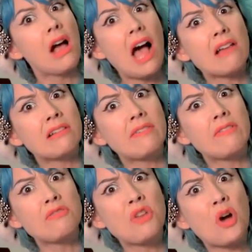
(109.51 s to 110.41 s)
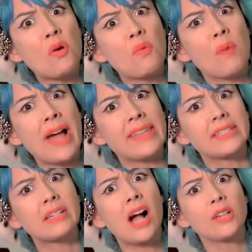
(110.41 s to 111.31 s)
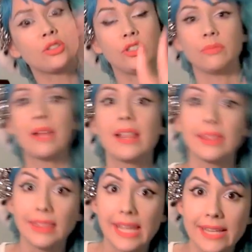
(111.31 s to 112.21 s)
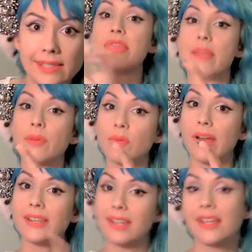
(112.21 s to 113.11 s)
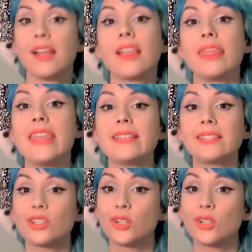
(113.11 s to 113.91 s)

I don't even know why that's a costume list. Number 1, this